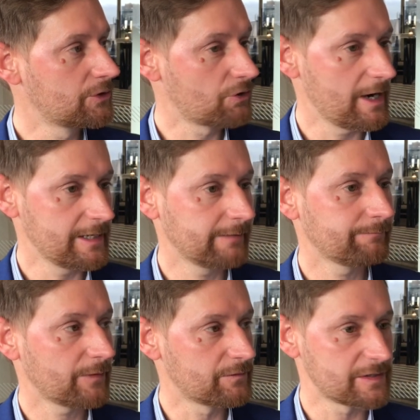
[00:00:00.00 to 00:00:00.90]
Trading,
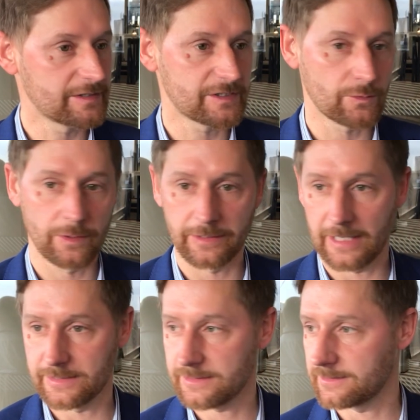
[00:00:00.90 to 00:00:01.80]
obviously this is the one that
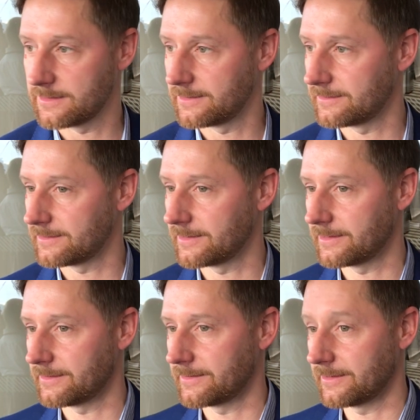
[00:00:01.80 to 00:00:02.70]
gets
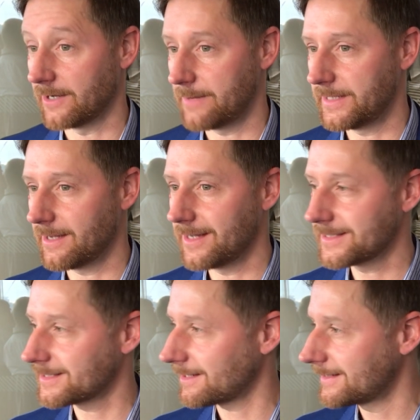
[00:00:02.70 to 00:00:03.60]
the IB guys
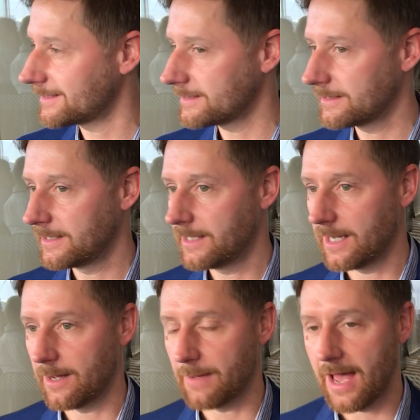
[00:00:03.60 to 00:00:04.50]
excited,
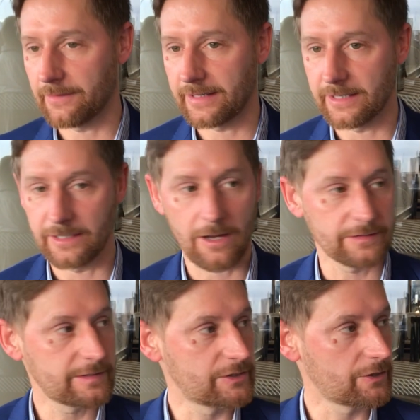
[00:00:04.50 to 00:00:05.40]
how they can
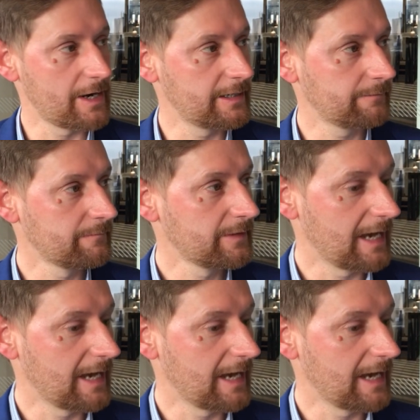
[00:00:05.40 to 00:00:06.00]
enhance their trading.